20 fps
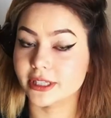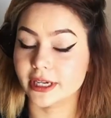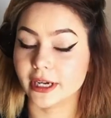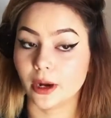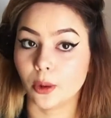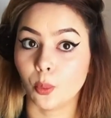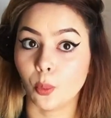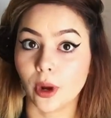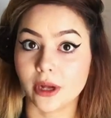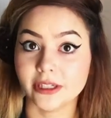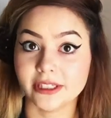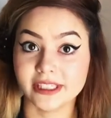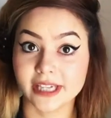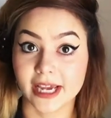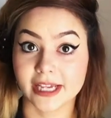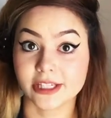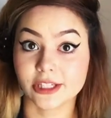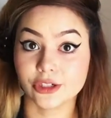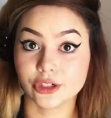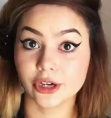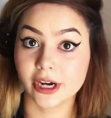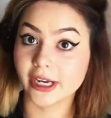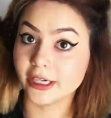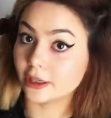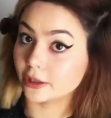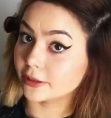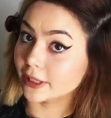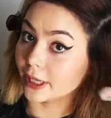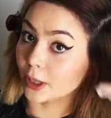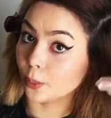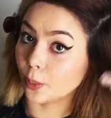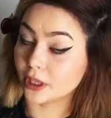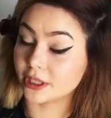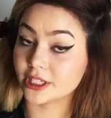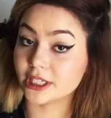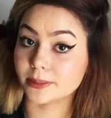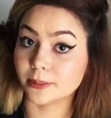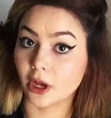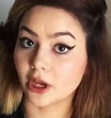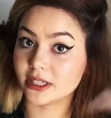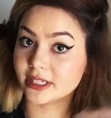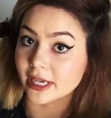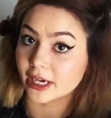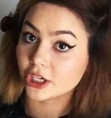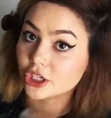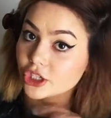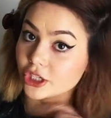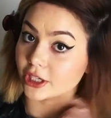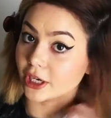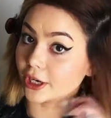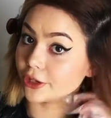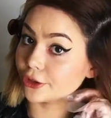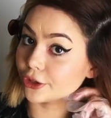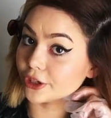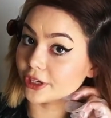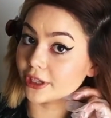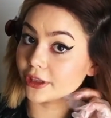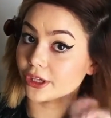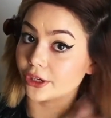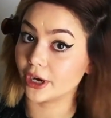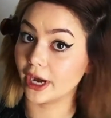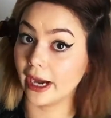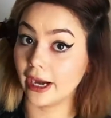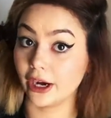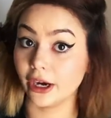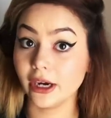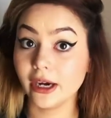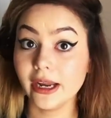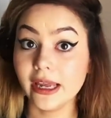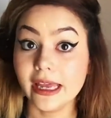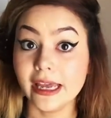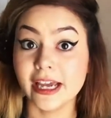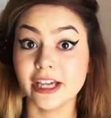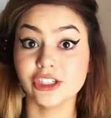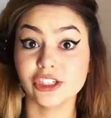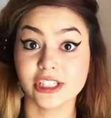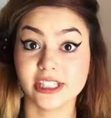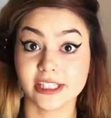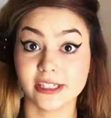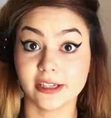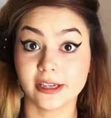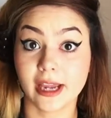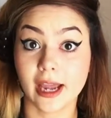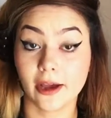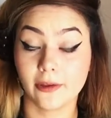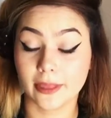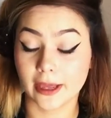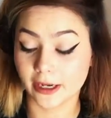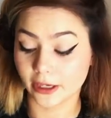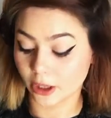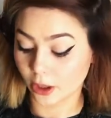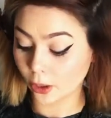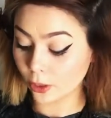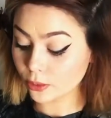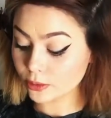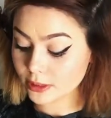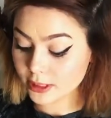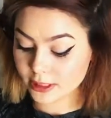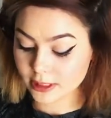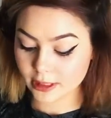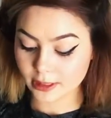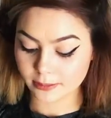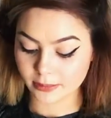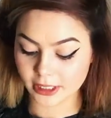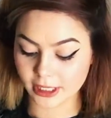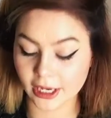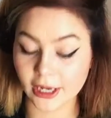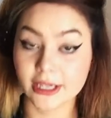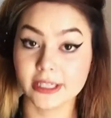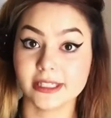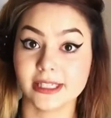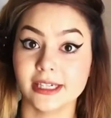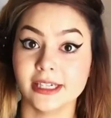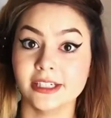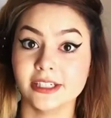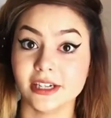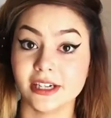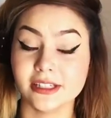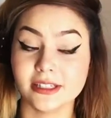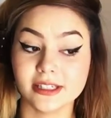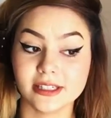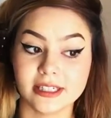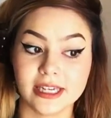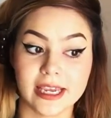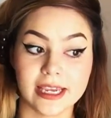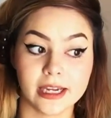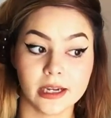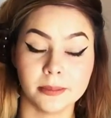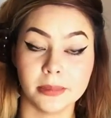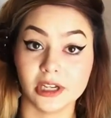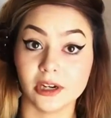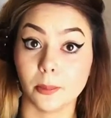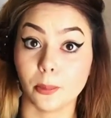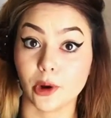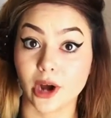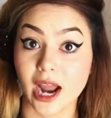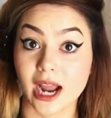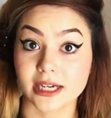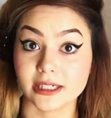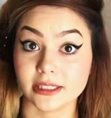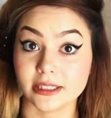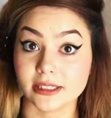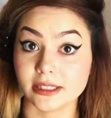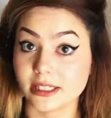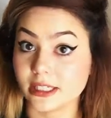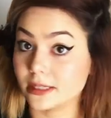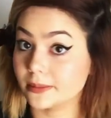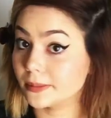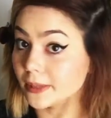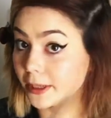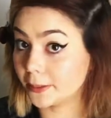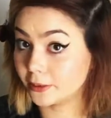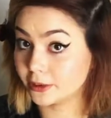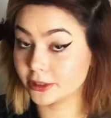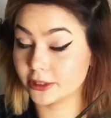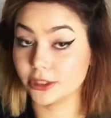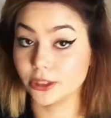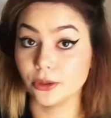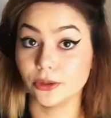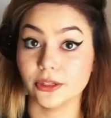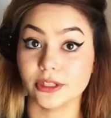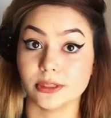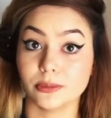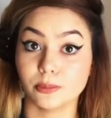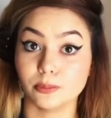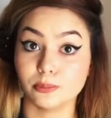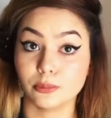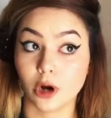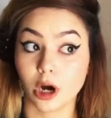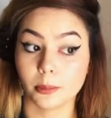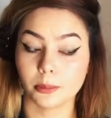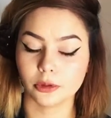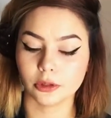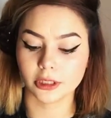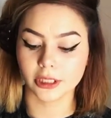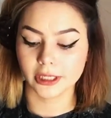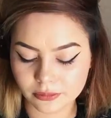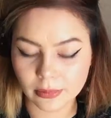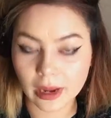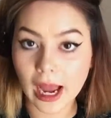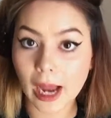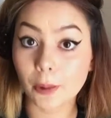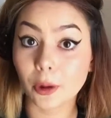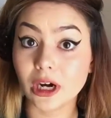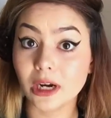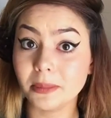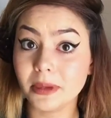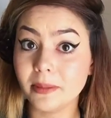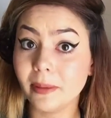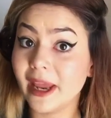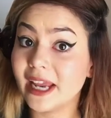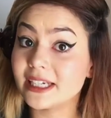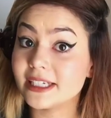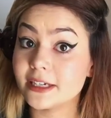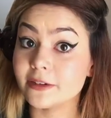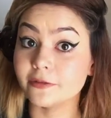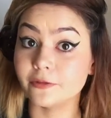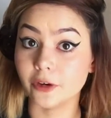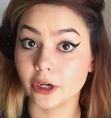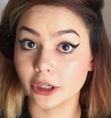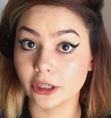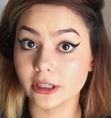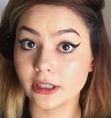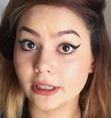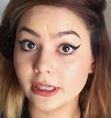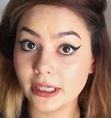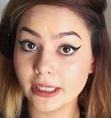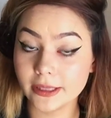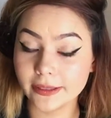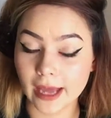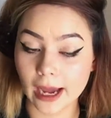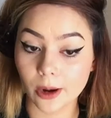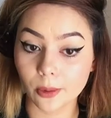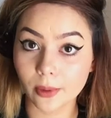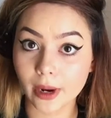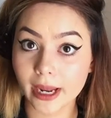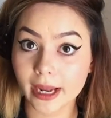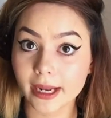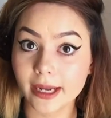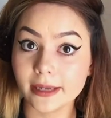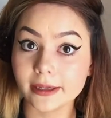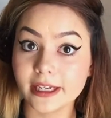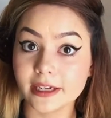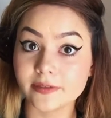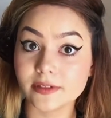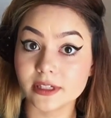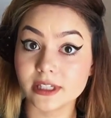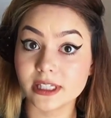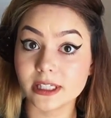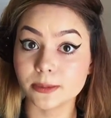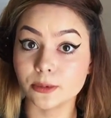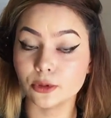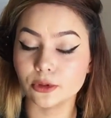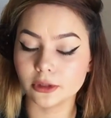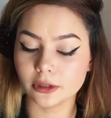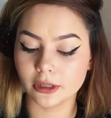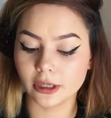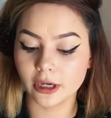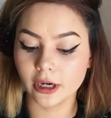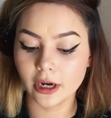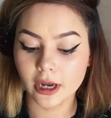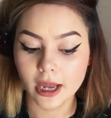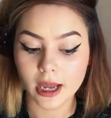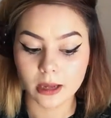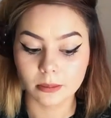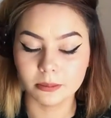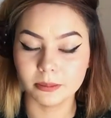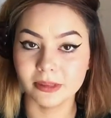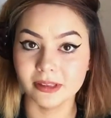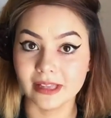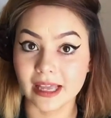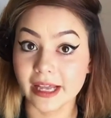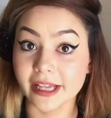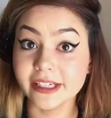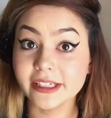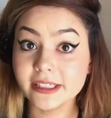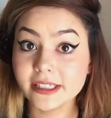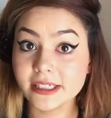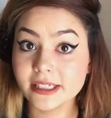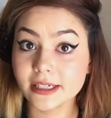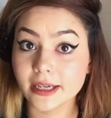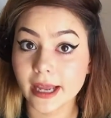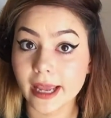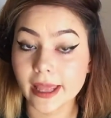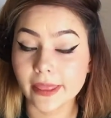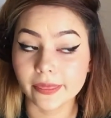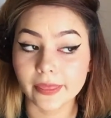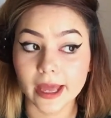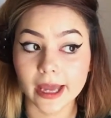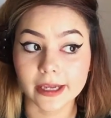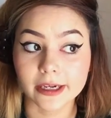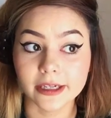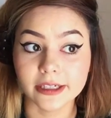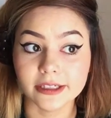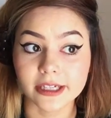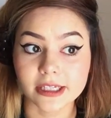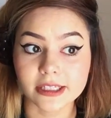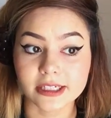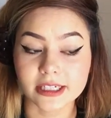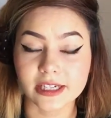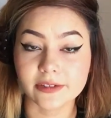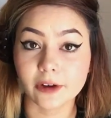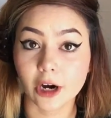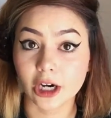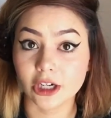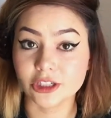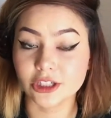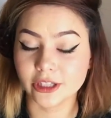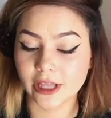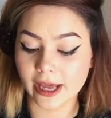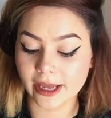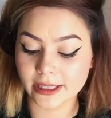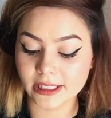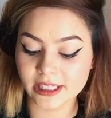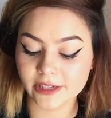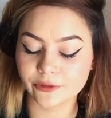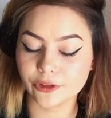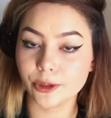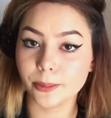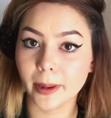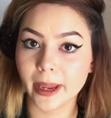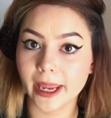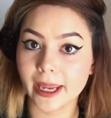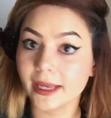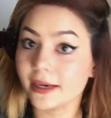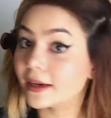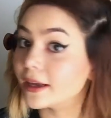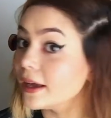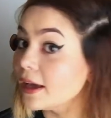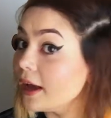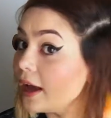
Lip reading: like one test strand on like one small section underneath your hair and just seeing how that goes, because it does take a bit of practice to be able to do this properly. I want to be painting vertically, that way it gives a smoother blend and that it doesn't give harsh lines. If you paint